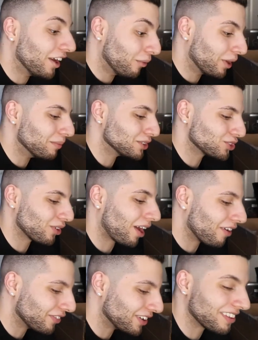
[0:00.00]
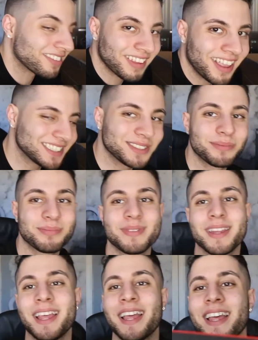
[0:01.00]
know what I'm gonna show y'all first.
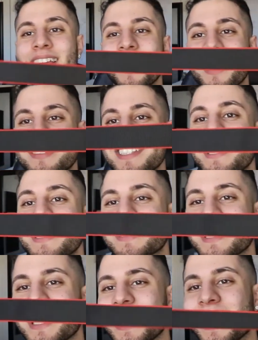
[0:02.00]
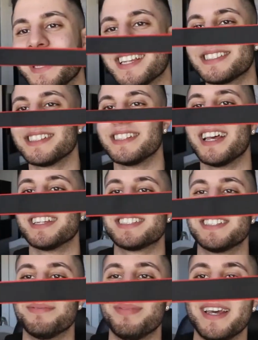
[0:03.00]
Y'all see this? Look at that.
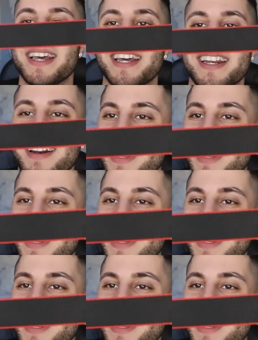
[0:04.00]
That's the bang.